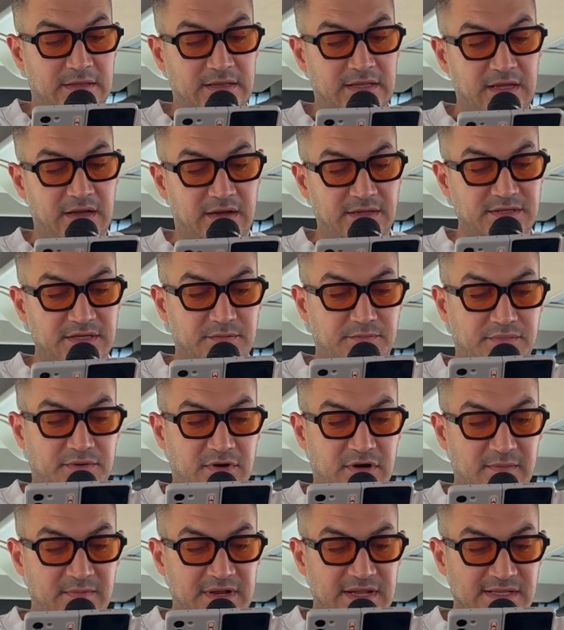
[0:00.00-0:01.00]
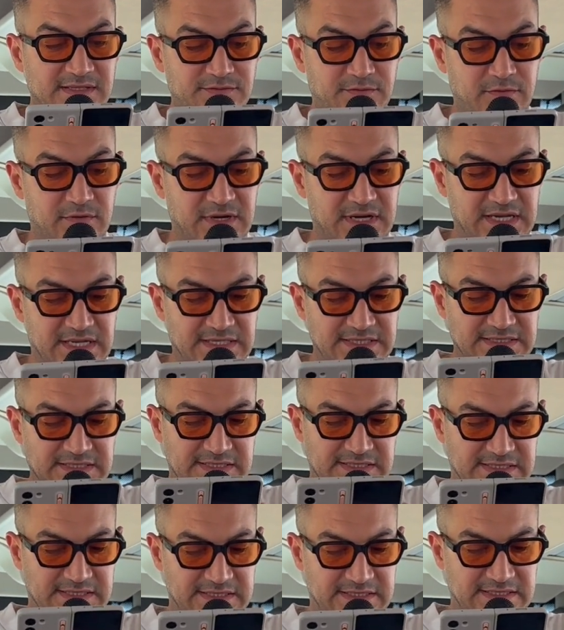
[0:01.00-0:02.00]
The other prominent
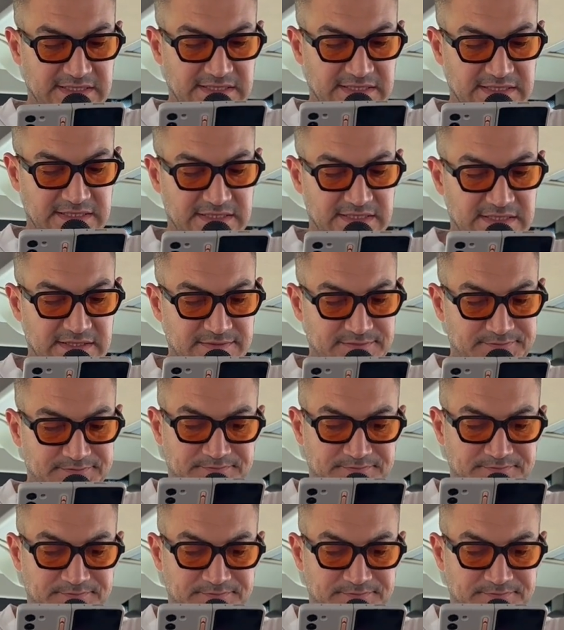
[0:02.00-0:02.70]
ones,